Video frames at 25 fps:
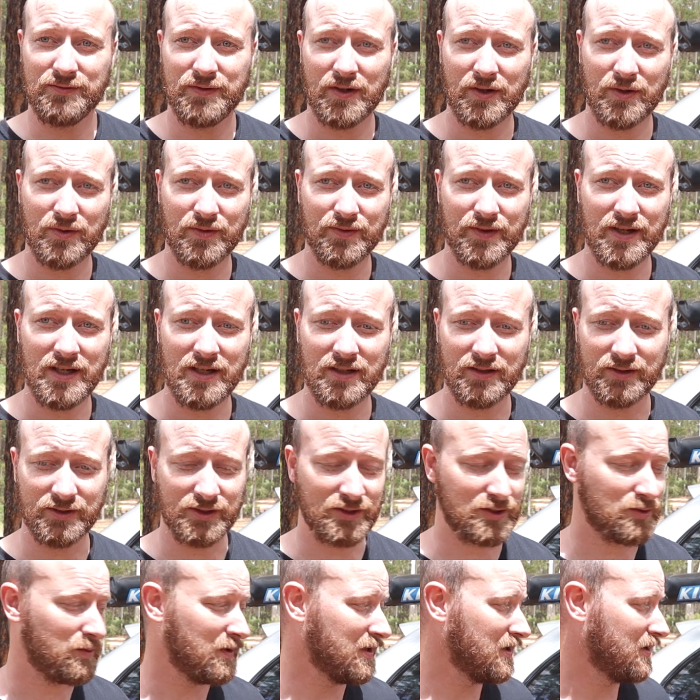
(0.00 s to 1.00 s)
photo of that. I
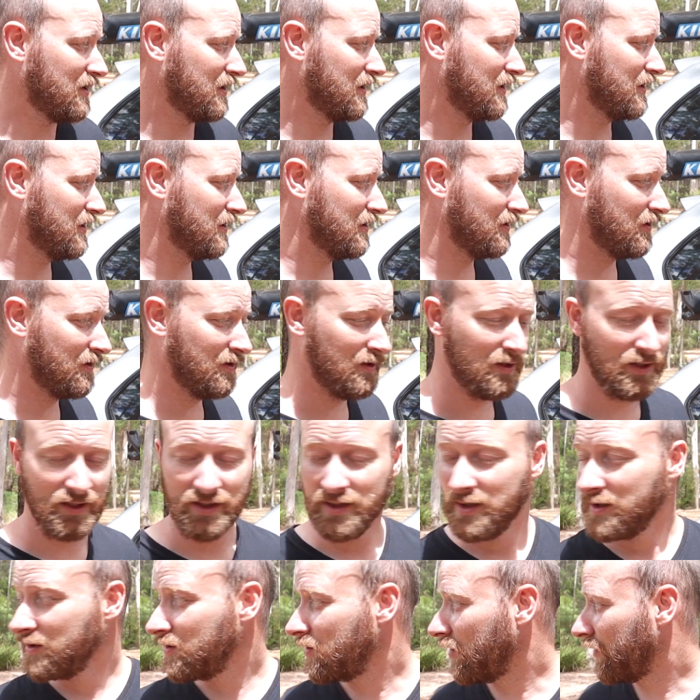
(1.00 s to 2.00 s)
just went in and
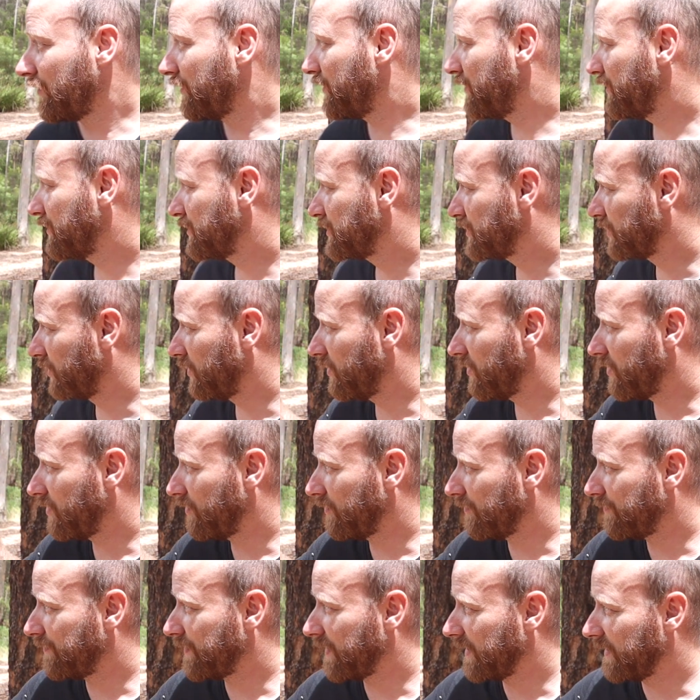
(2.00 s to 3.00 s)
got another shot
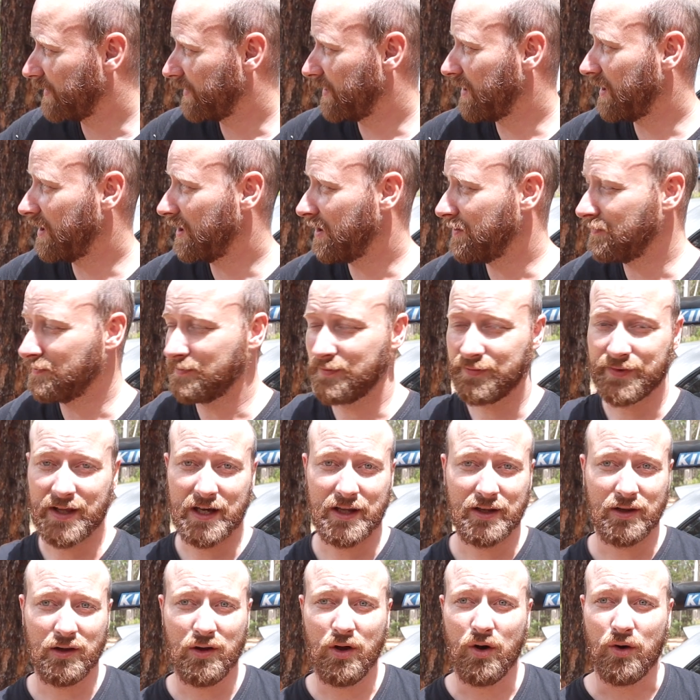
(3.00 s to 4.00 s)
of that
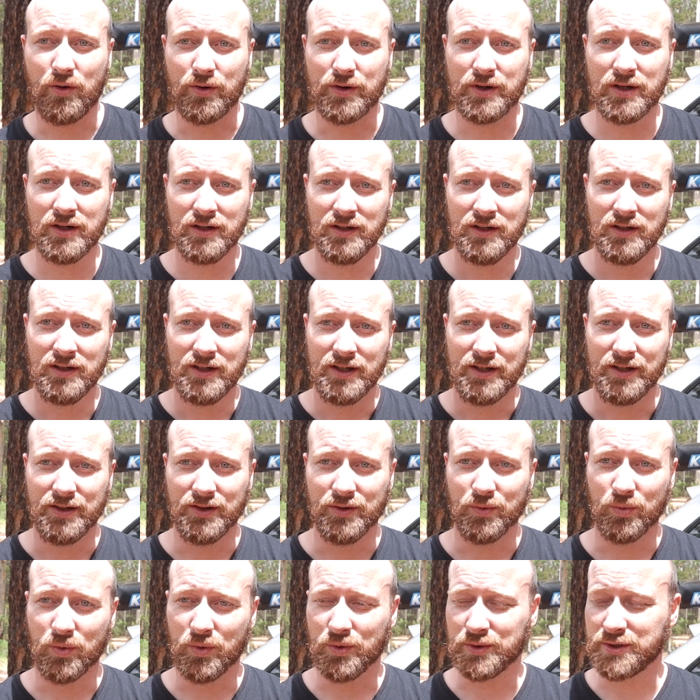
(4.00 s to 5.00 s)
that log in
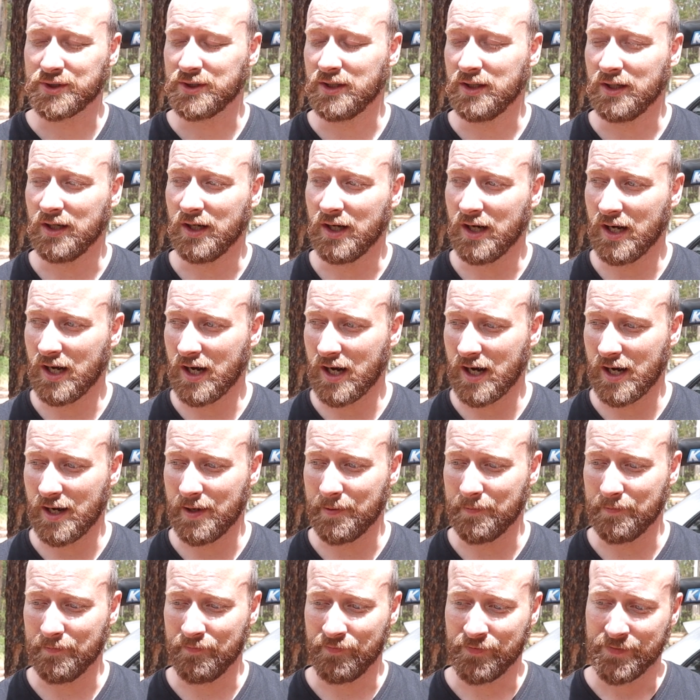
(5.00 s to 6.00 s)
the water.
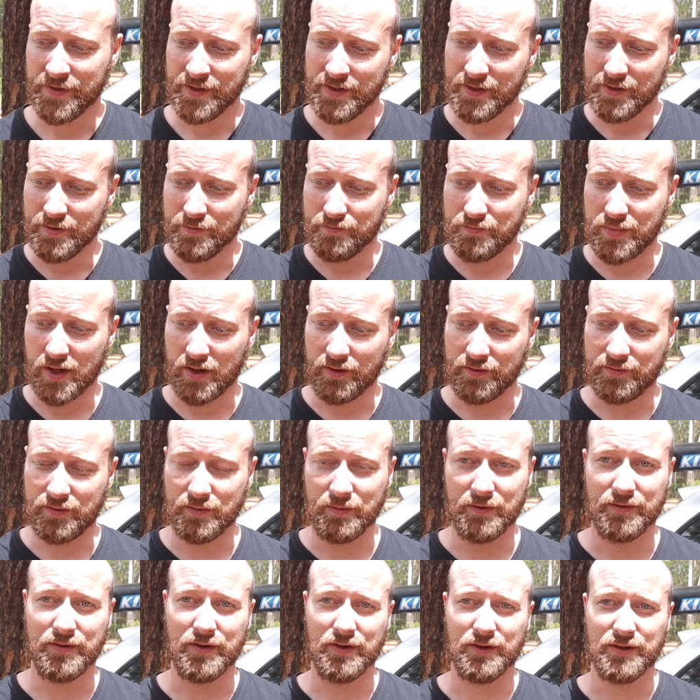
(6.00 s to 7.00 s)
But
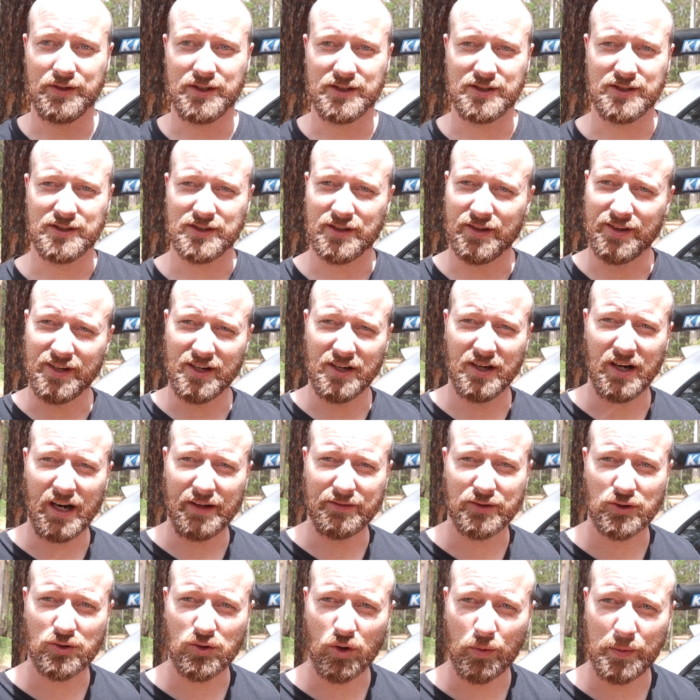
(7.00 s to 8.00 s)
from a further distance, I think I had
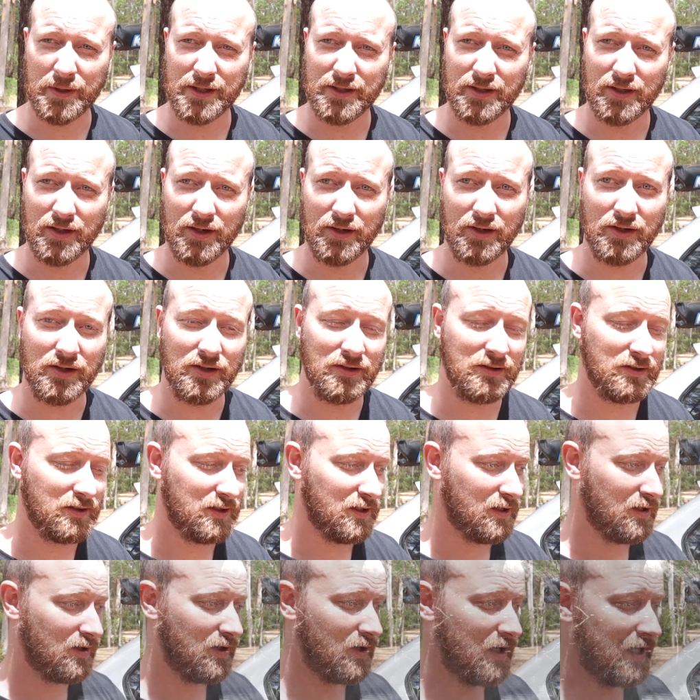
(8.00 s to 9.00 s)
to crop in, and
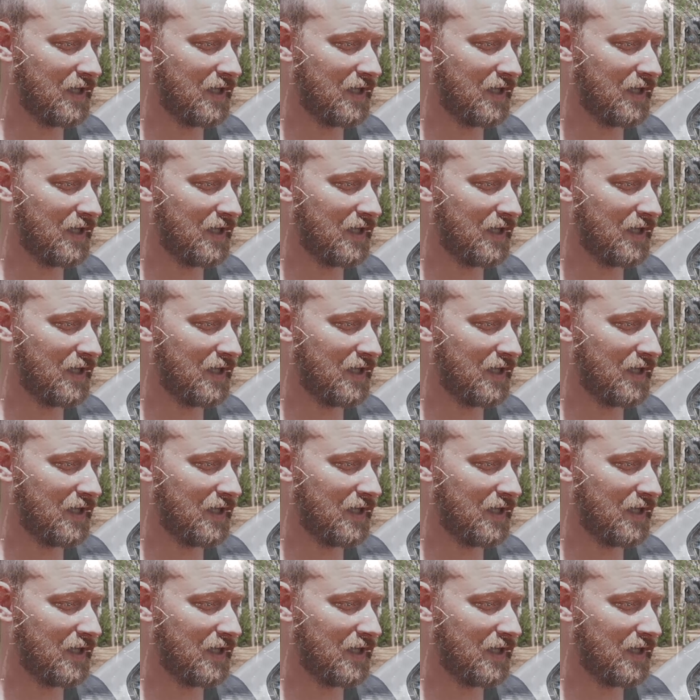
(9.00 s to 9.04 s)
I